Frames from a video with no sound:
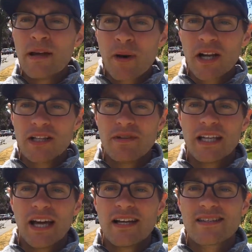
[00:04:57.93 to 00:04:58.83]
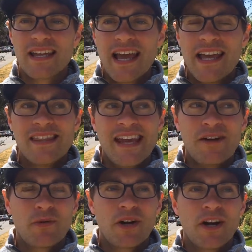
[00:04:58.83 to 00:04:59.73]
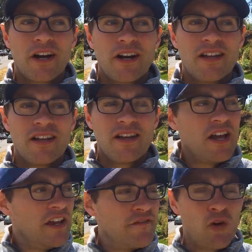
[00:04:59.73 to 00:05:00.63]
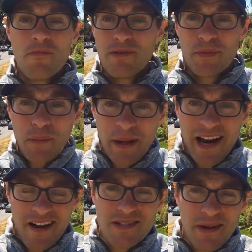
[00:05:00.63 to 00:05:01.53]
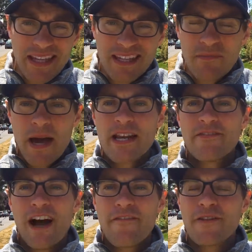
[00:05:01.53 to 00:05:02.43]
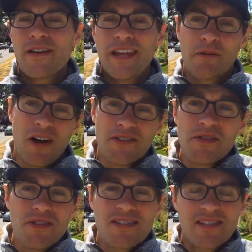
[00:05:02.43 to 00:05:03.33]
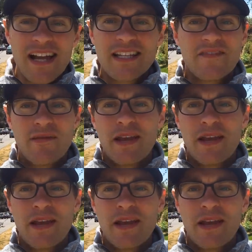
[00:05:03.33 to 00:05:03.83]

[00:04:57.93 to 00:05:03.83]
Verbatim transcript: partly because they were informed and prepared to make a competitive offer and they were also just selective. They